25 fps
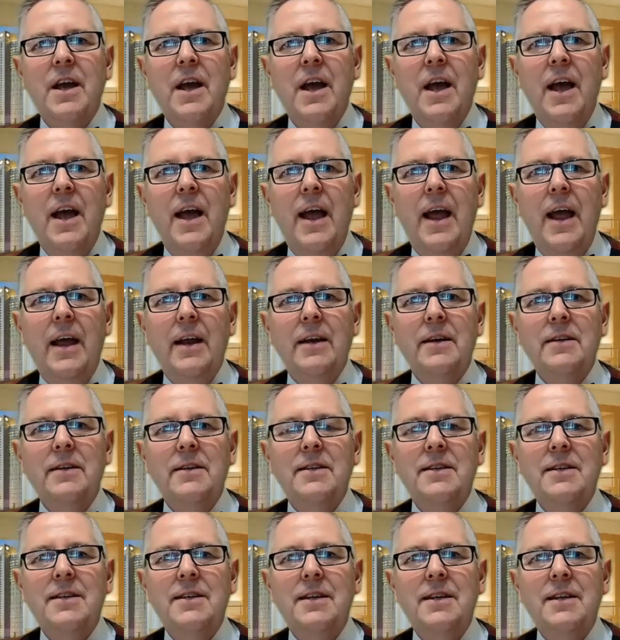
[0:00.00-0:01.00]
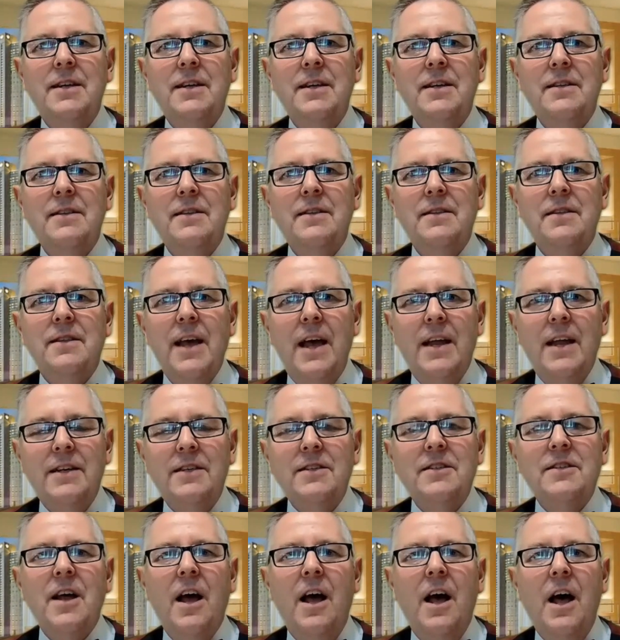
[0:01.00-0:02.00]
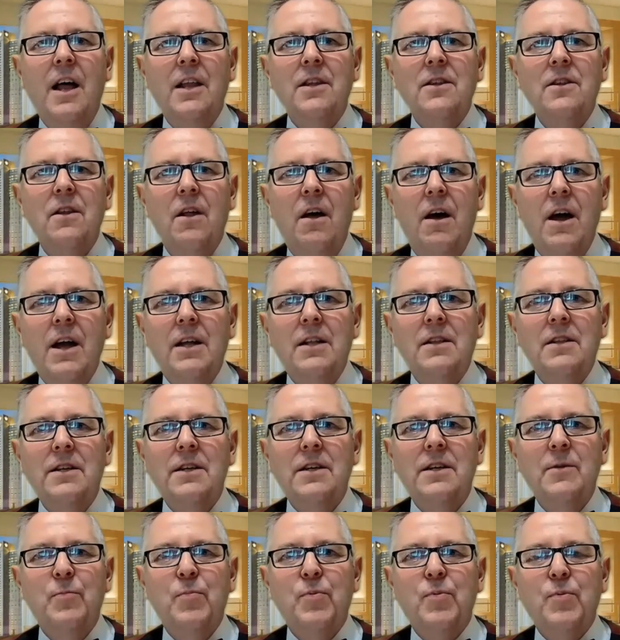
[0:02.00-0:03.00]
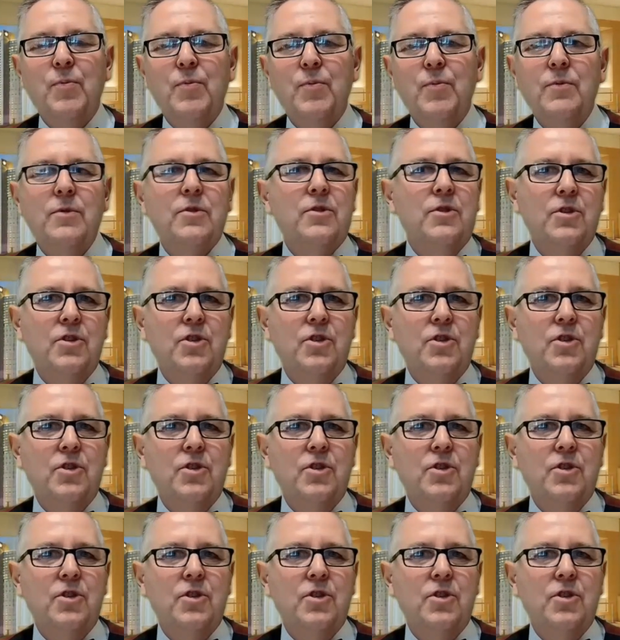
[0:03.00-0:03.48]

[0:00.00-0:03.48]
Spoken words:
And that is unlikely to